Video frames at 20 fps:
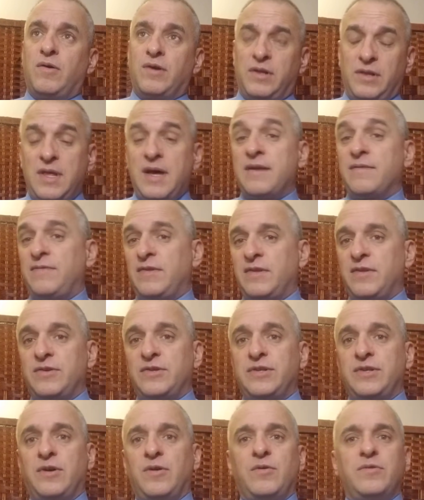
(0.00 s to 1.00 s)
a lot of other
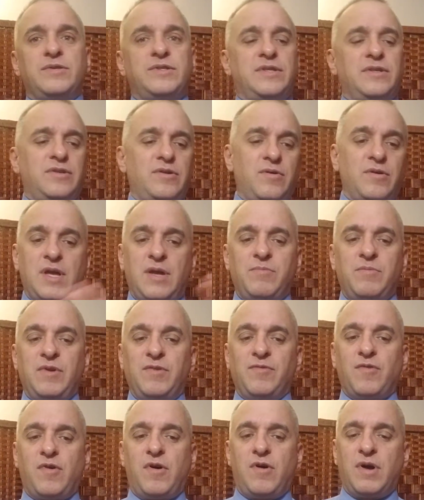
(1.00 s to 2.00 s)
shows, and don't get me
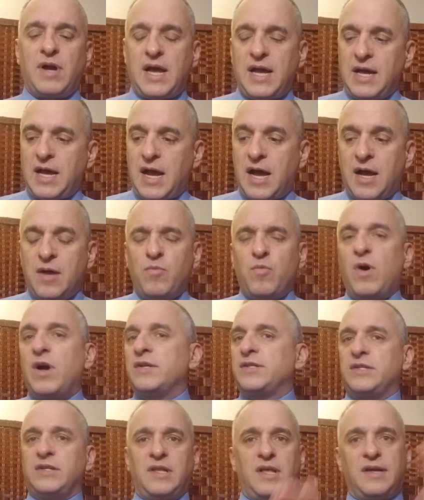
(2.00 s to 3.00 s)
wrong, I
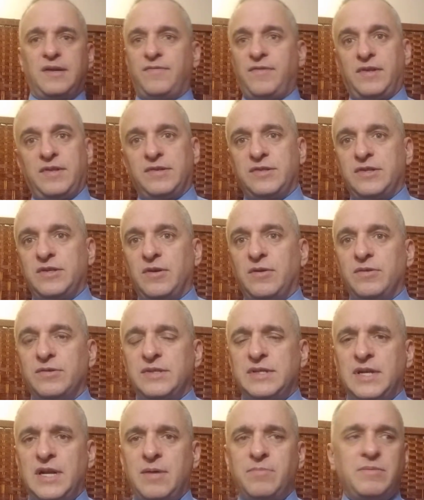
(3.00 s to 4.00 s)
watch a lot of other
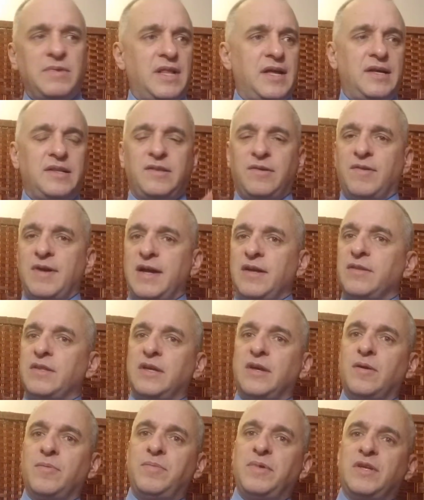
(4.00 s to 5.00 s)
shows, and I'm glad they're out
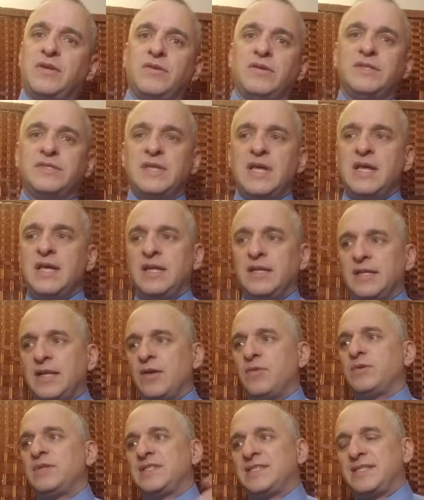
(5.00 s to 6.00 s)
there because
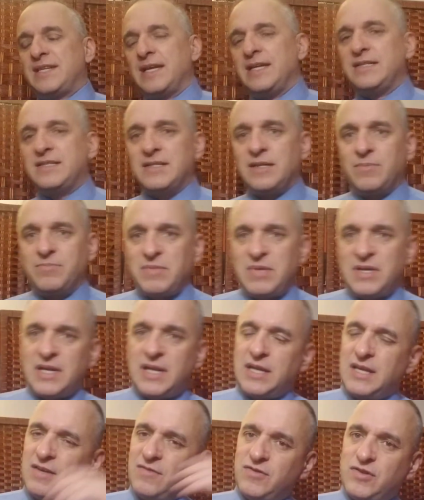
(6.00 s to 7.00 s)
they always say something
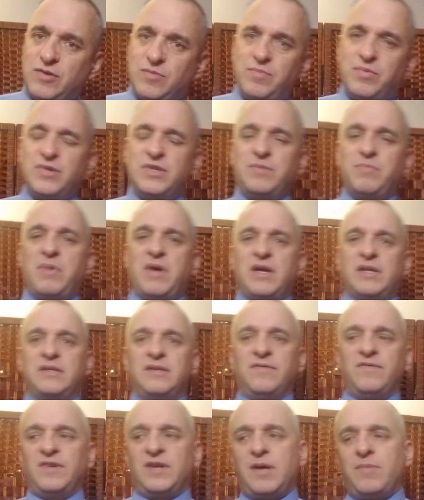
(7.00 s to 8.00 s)
that gives you
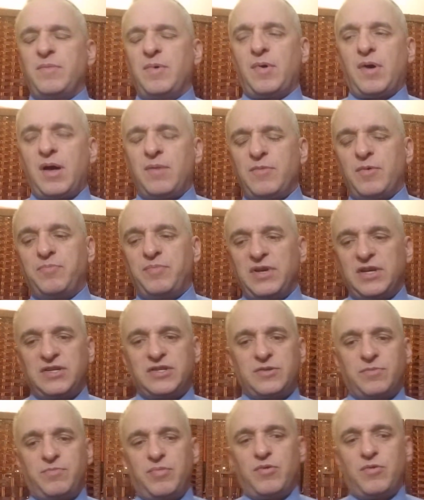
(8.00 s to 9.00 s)
perspective, and I'm a big
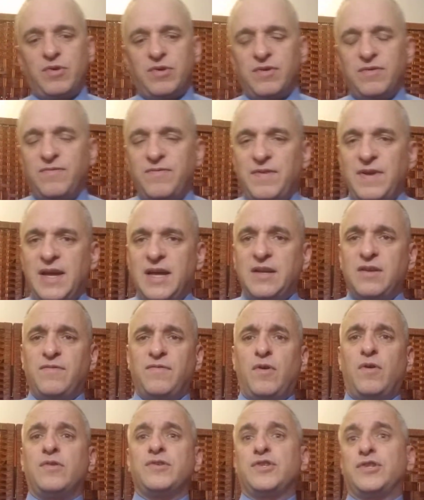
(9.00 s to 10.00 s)
supporter and fan
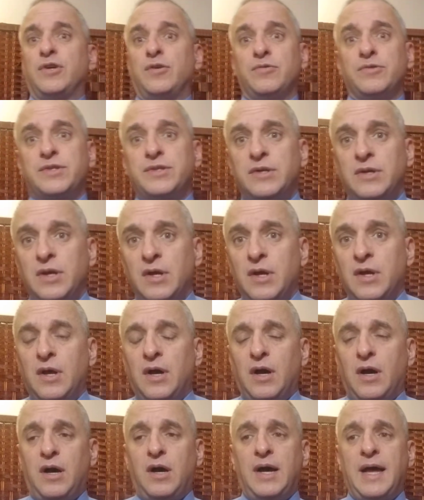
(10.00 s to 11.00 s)
of all shows
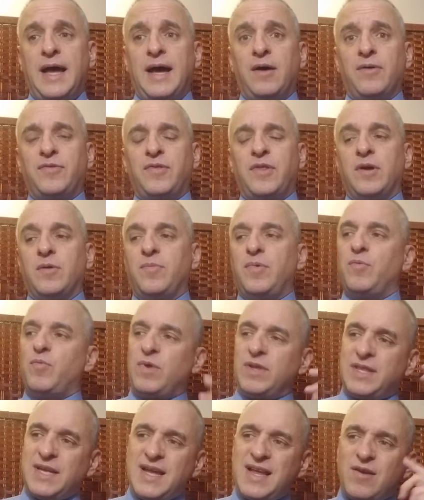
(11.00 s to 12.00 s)
out there. But
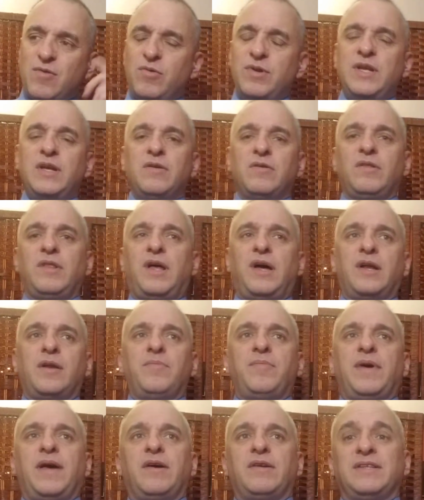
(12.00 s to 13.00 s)
one thing I don't hear a lot
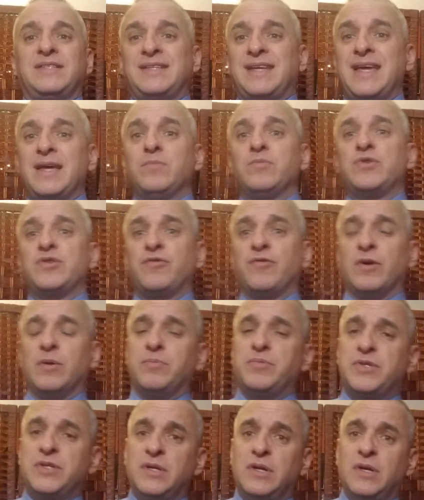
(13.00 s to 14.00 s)
about is game scripts.